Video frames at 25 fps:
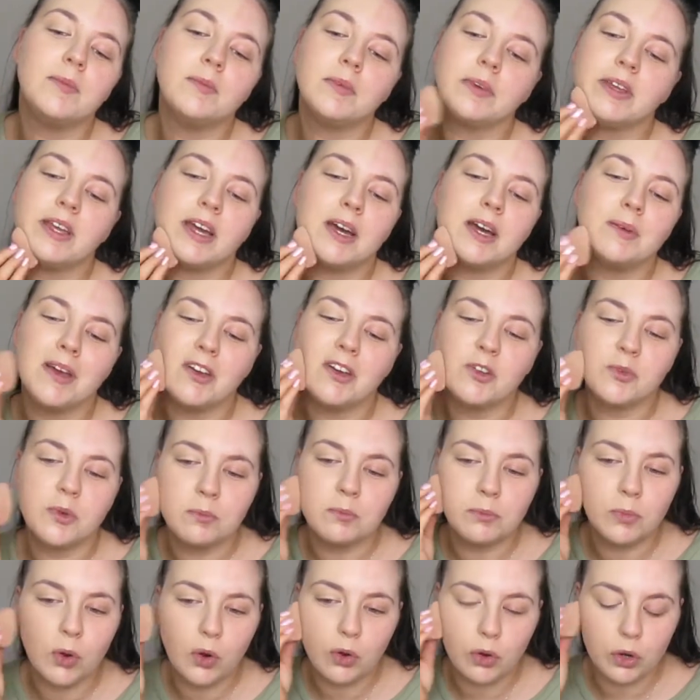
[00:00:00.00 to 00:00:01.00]
Yeah, I may have to put
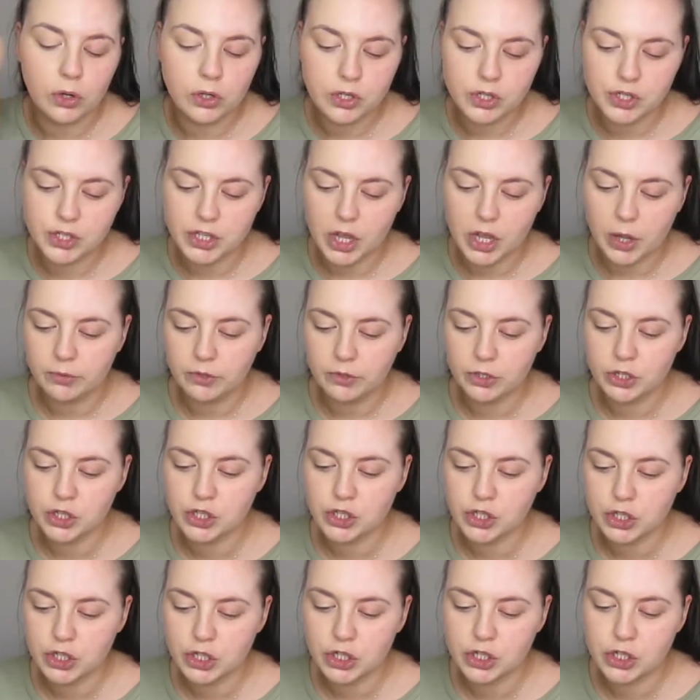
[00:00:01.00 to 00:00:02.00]
more on. So I'm
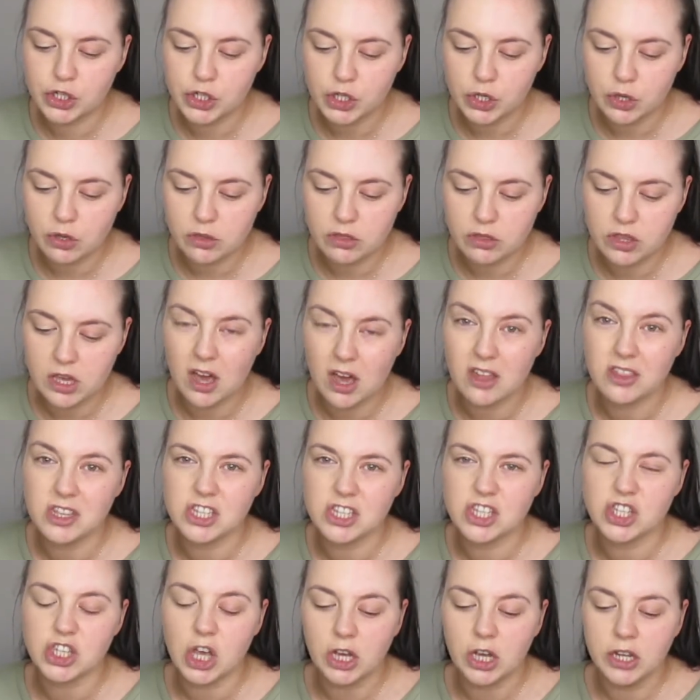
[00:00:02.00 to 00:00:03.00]
just going to do the other
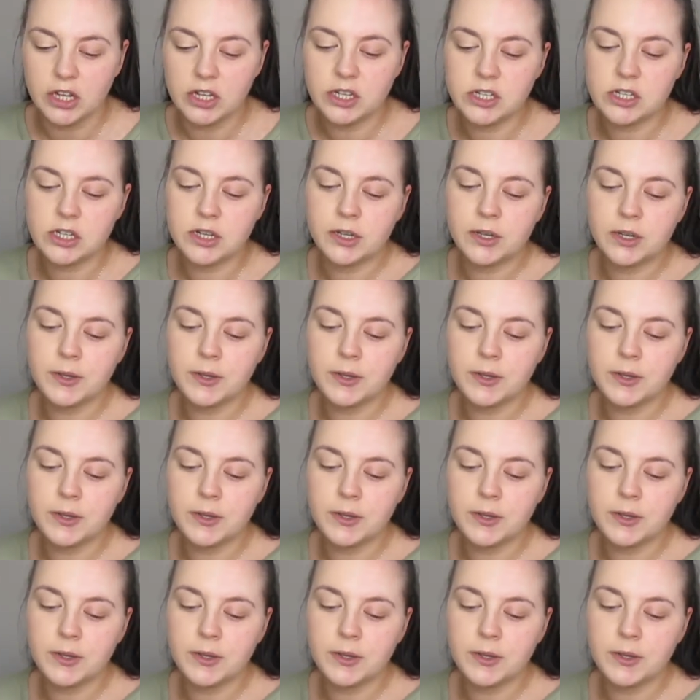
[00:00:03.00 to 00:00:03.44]
side.